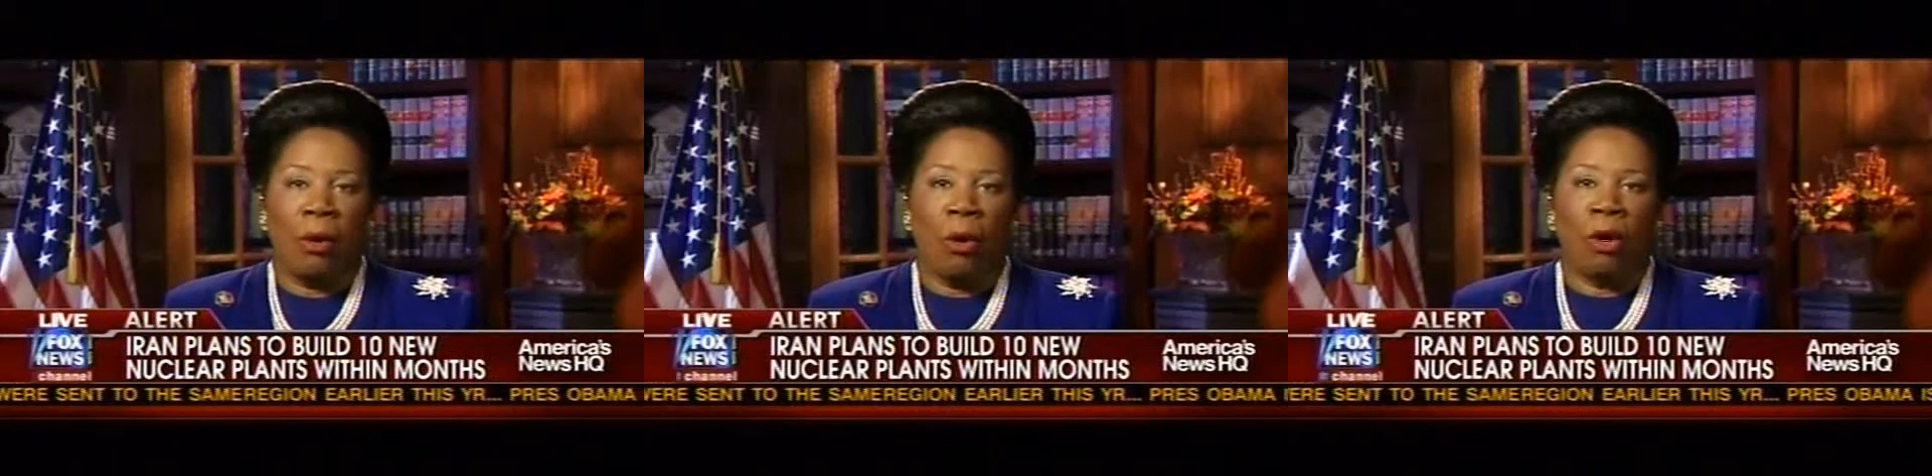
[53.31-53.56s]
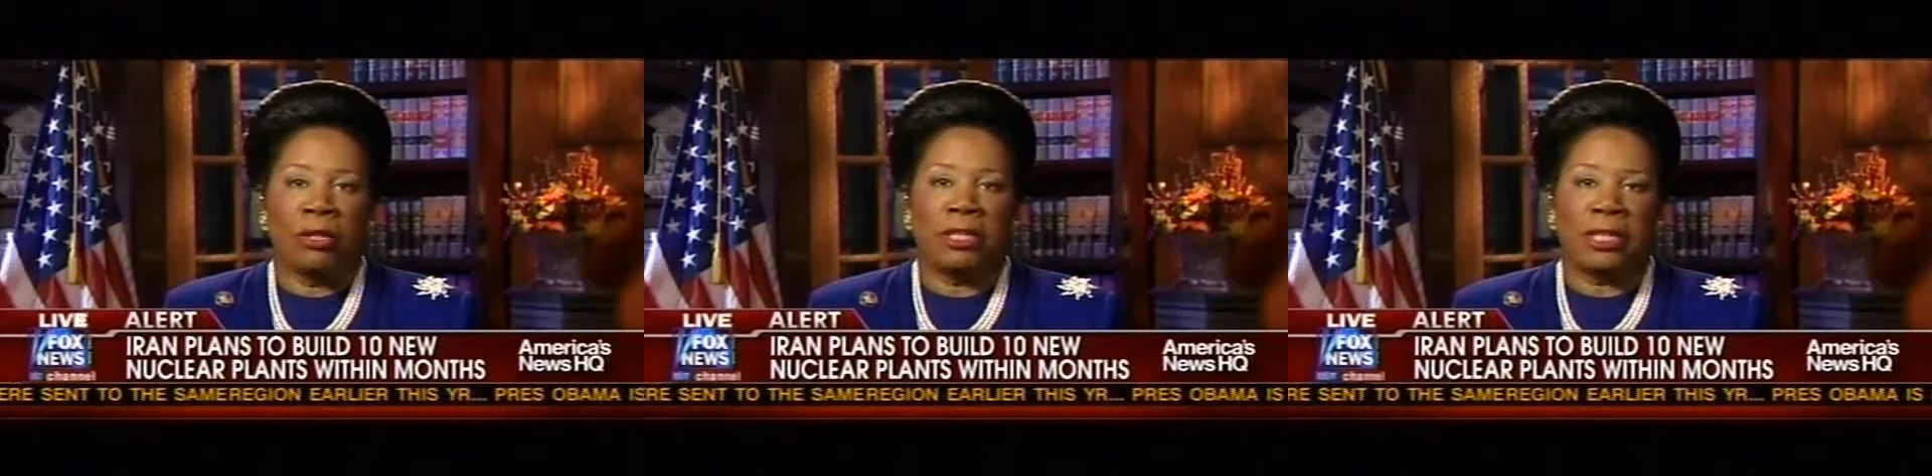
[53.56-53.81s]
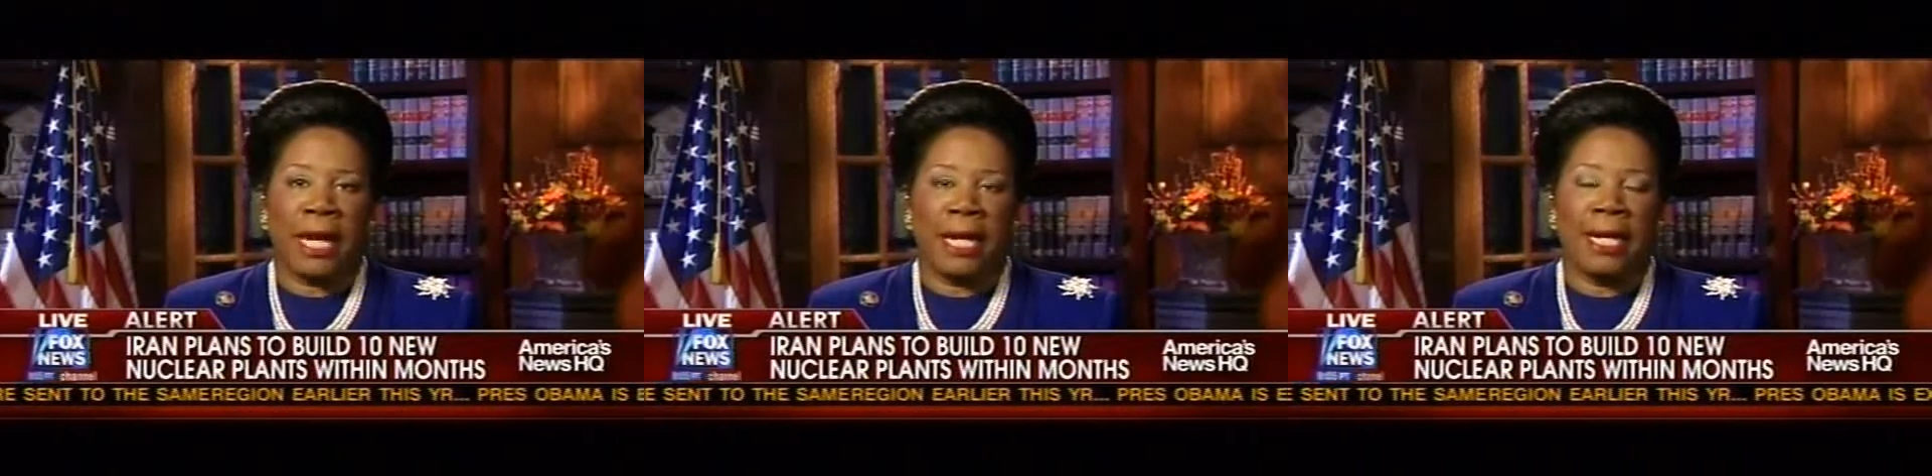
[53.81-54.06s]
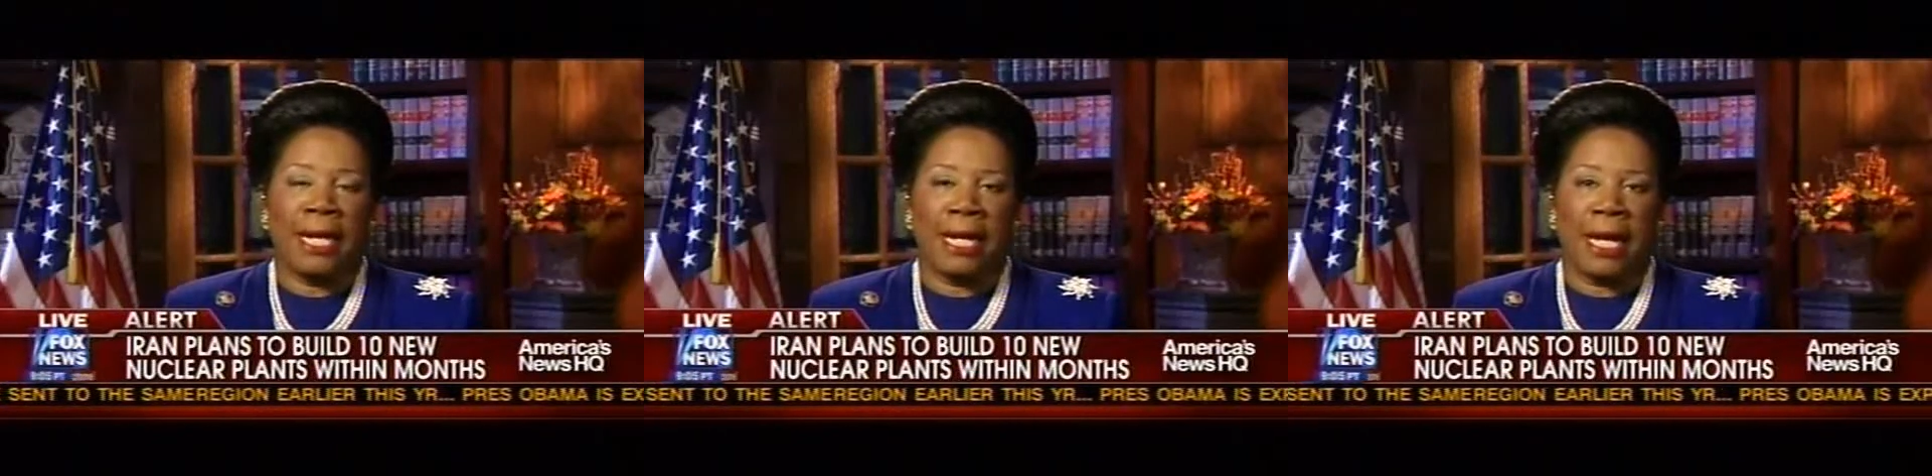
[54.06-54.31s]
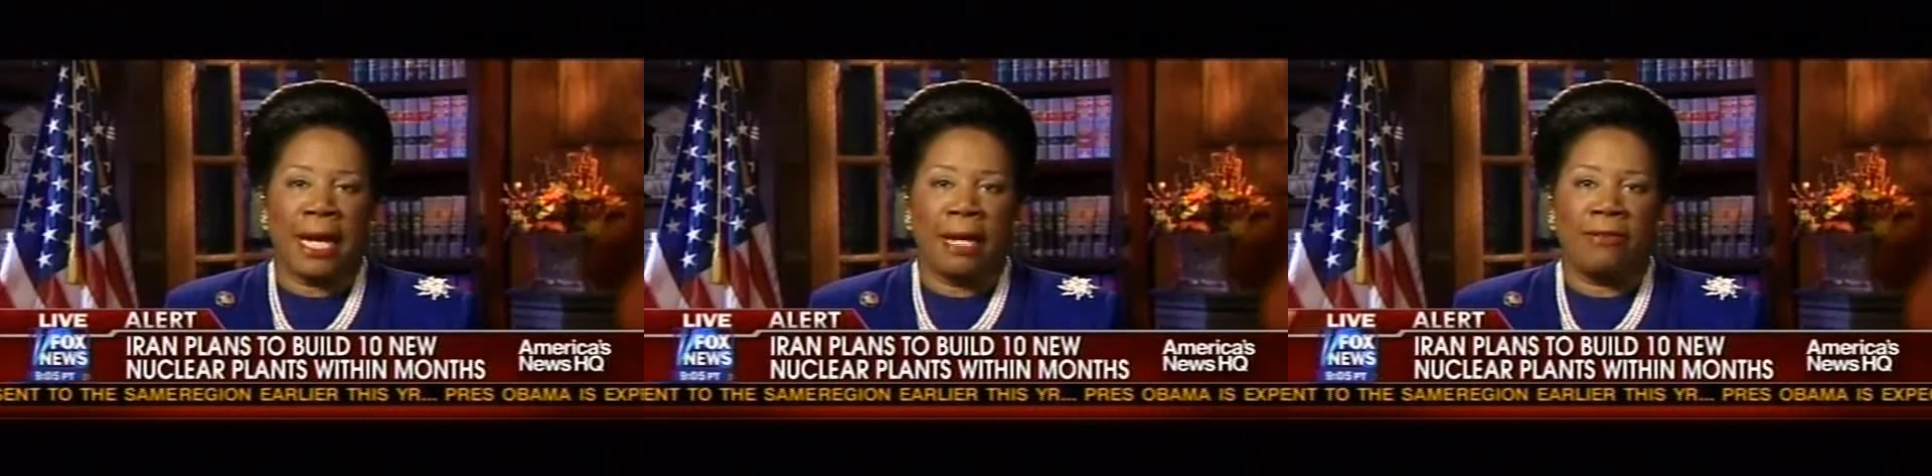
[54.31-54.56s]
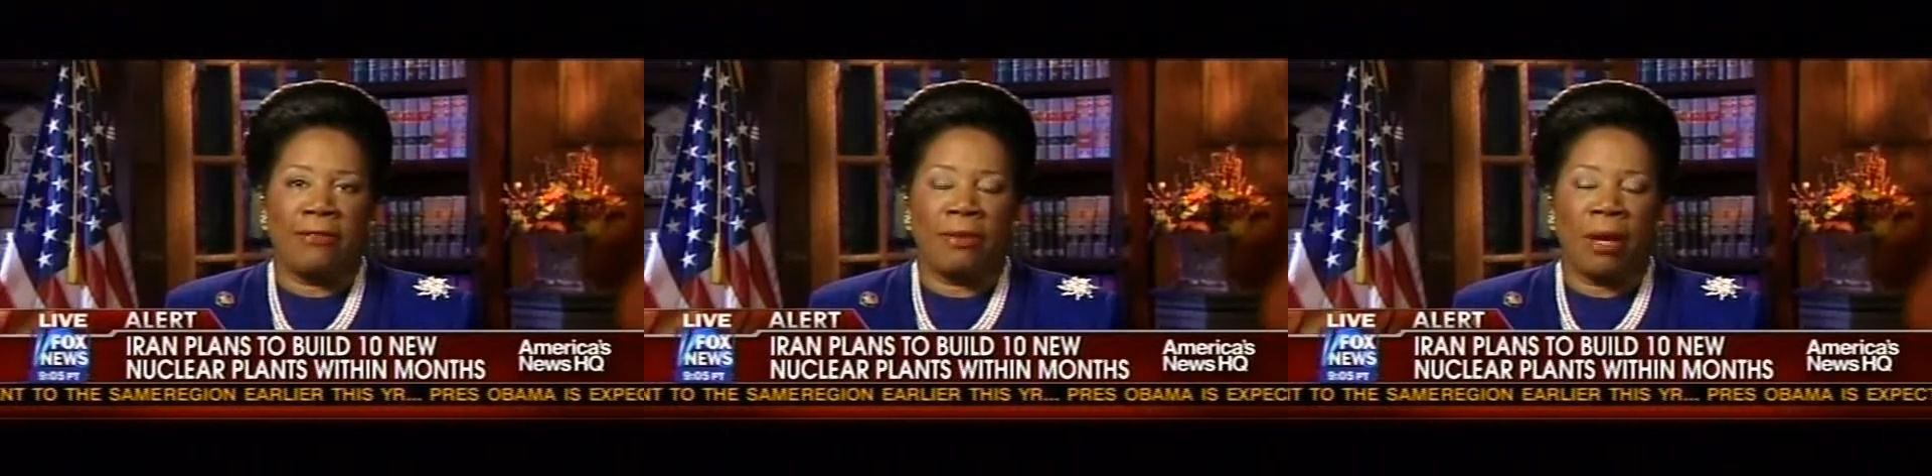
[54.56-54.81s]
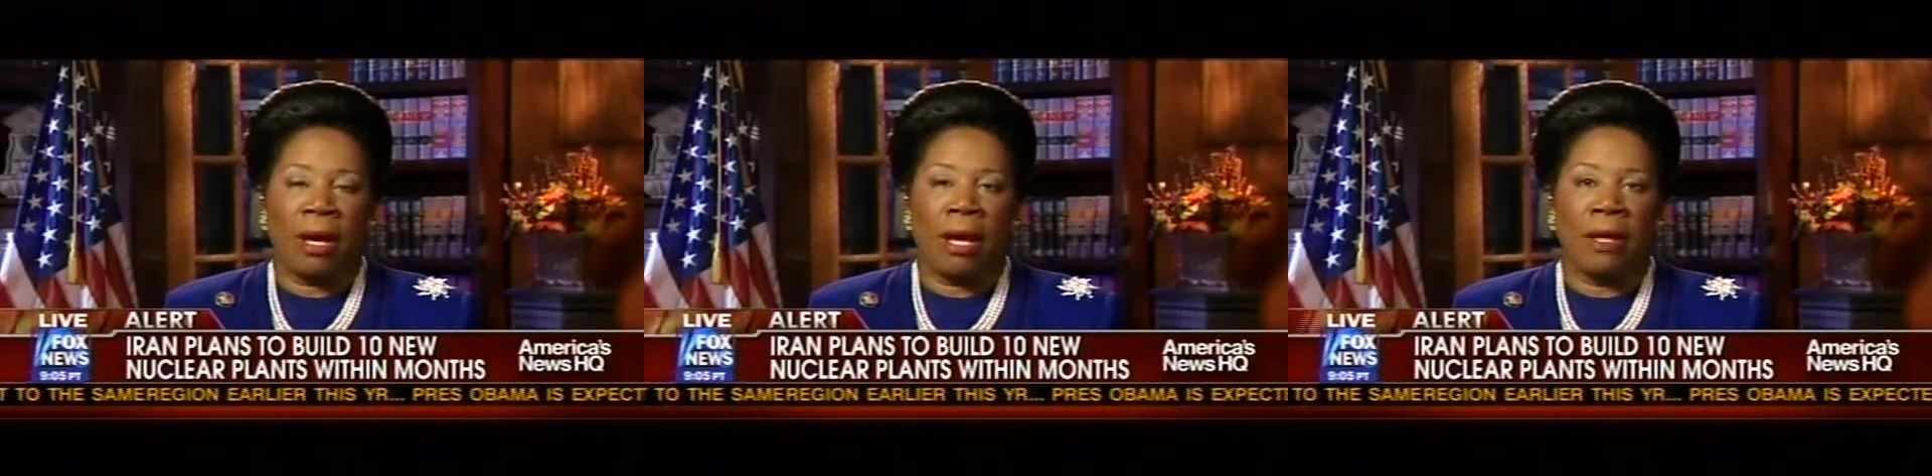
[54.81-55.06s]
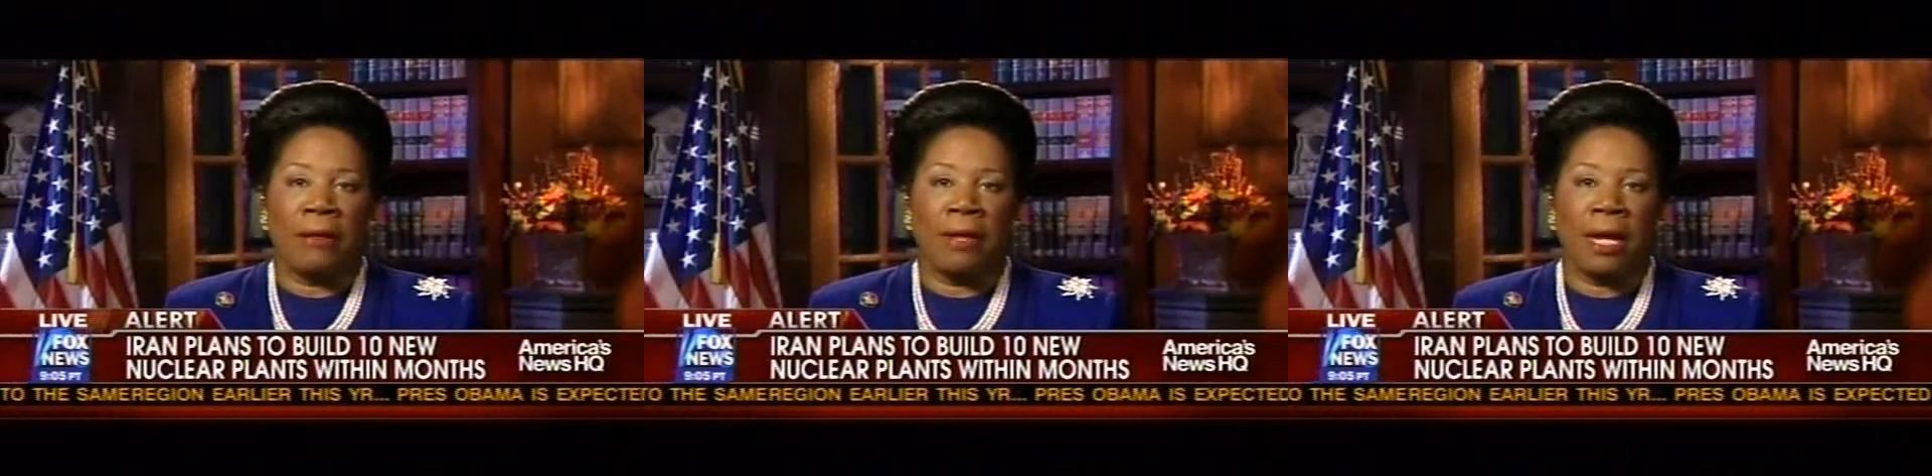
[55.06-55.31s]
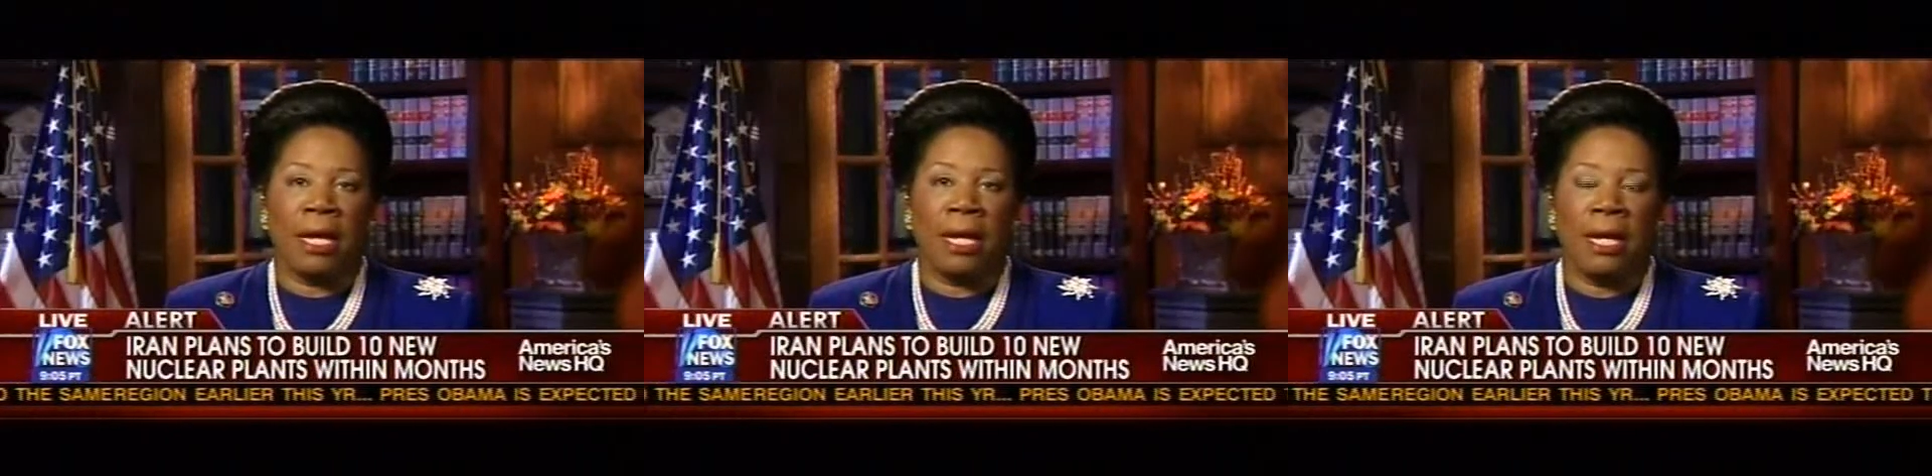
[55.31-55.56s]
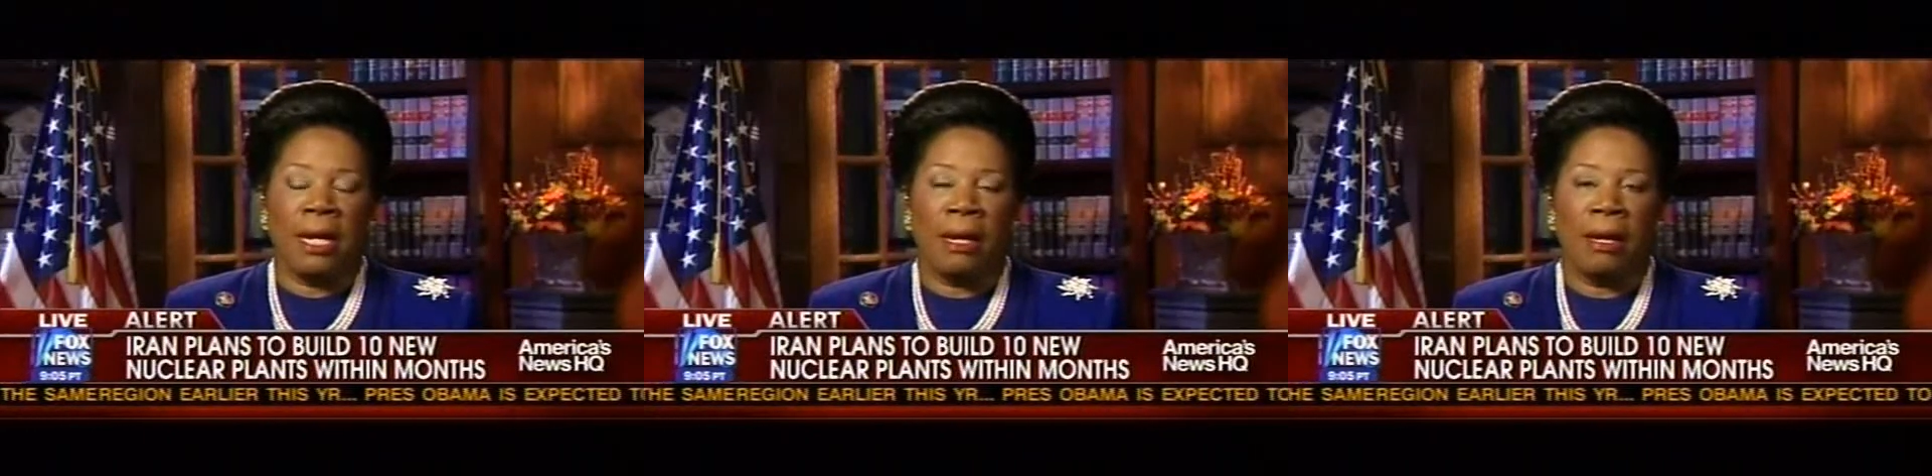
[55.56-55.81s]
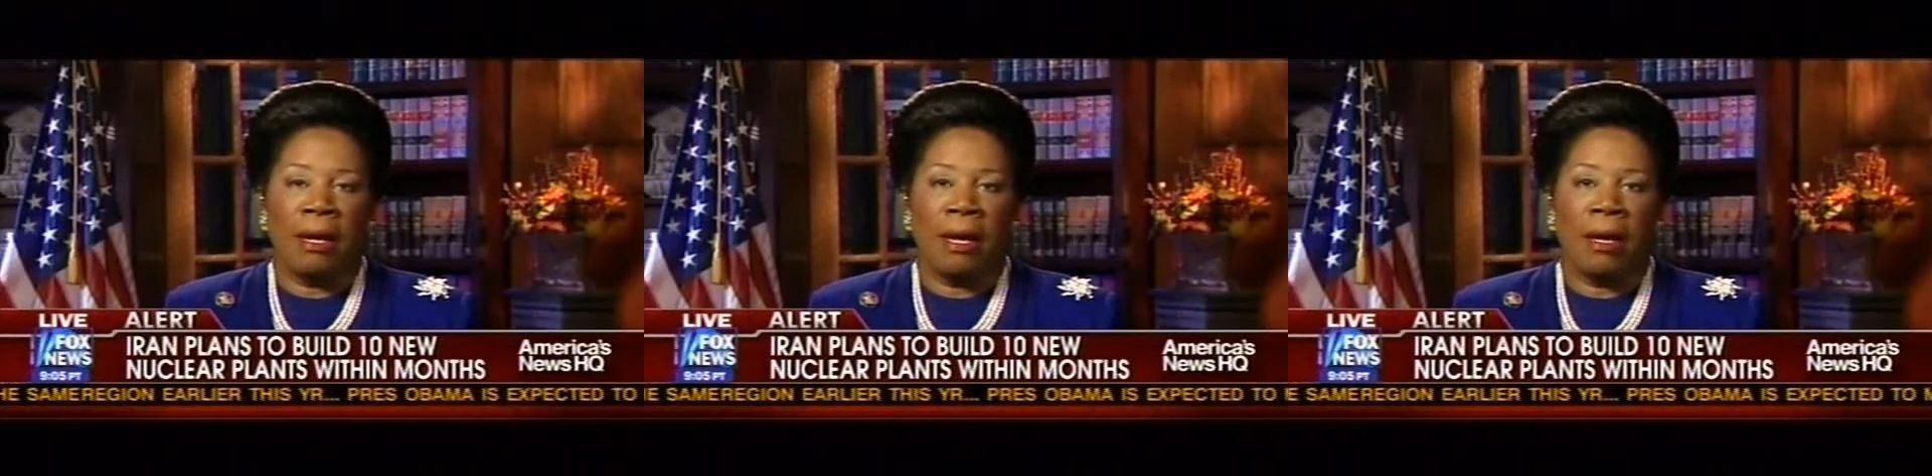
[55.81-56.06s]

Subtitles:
on standing against any